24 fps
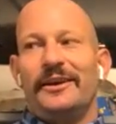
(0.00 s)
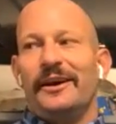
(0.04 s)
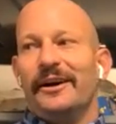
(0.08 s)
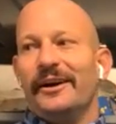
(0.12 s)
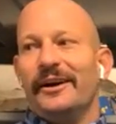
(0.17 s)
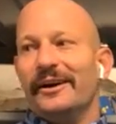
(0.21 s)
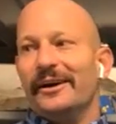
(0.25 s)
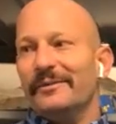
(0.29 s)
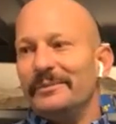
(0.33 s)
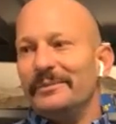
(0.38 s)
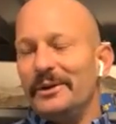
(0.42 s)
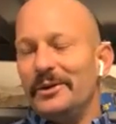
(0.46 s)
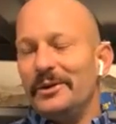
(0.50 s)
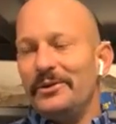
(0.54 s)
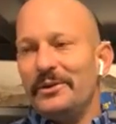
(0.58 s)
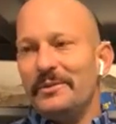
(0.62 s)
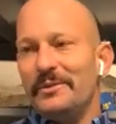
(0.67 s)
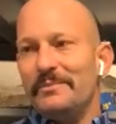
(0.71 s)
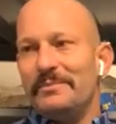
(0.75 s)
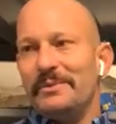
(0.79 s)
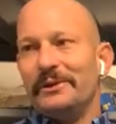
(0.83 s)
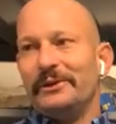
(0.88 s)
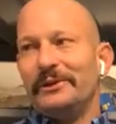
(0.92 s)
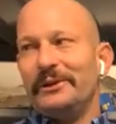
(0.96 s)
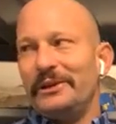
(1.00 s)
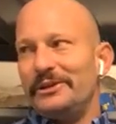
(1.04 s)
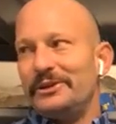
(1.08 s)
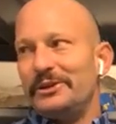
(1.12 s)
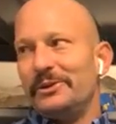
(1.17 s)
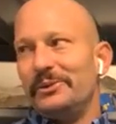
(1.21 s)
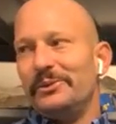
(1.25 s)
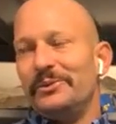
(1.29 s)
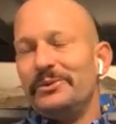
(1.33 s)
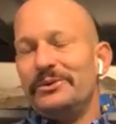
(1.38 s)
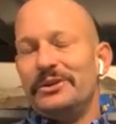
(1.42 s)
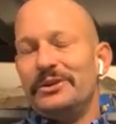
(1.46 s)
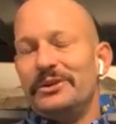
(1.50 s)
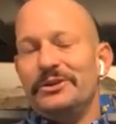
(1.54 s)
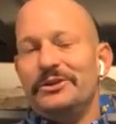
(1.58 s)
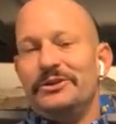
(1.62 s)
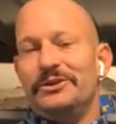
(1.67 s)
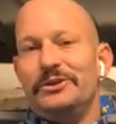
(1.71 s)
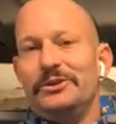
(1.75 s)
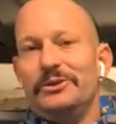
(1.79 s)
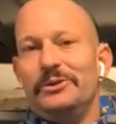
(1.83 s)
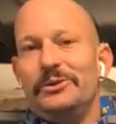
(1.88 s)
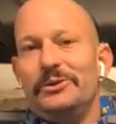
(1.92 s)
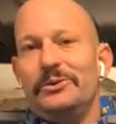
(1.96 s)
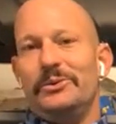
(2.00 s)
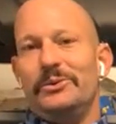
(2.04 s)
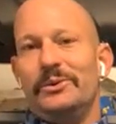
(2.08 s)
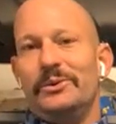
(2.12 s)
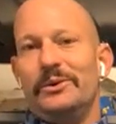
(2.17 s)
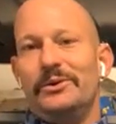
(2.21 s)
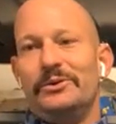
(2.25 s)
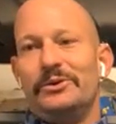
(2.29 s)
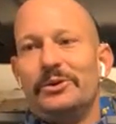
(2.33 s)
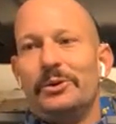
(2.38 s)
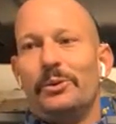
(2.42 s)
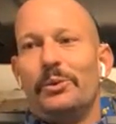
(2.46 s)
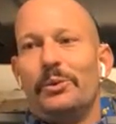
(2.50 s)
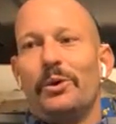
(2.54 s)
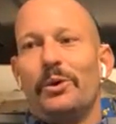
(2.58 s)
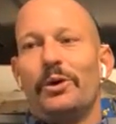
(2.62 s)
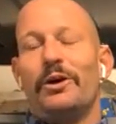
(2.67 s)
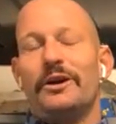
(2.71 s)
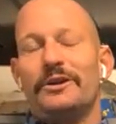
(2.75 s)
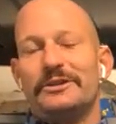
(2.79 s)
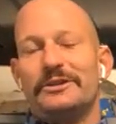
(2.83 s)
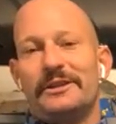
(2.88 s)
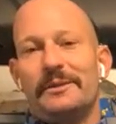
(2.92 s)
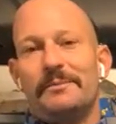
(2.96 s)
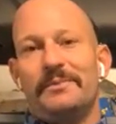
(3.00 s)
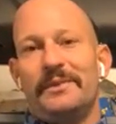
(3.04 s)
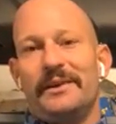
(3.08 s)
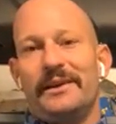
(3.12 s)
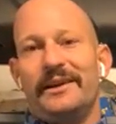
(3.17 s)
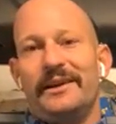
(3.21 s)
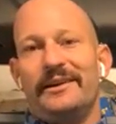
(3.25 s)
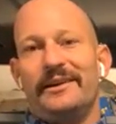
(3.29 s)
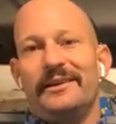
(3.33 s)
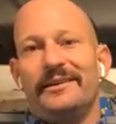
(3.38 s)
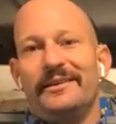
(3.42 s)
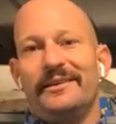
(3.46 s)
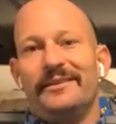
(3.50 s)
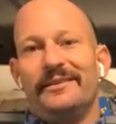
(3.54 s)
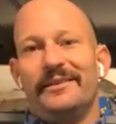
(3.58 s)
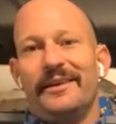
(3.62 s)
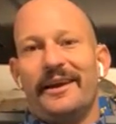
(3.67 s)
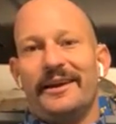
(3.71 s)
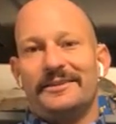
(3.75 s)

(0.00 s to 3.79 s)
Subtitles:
the ability to work on something